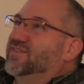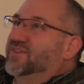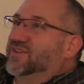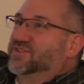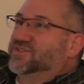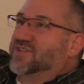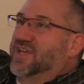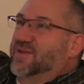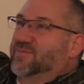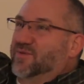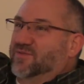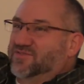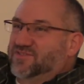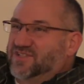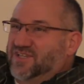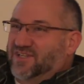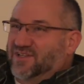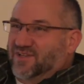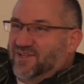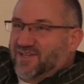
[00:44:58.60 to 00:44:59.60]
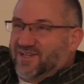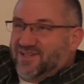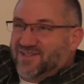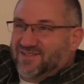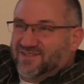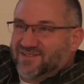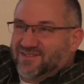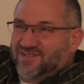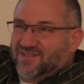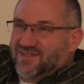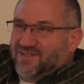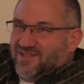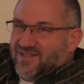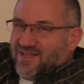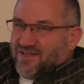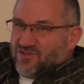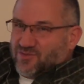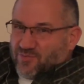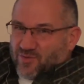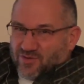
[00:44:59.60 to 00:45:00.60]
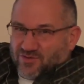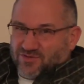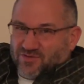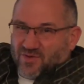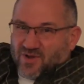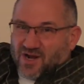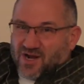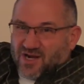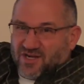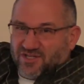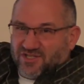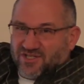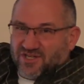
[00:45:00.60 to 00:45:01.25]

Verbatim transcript: this type of ceiling as opposed to a hard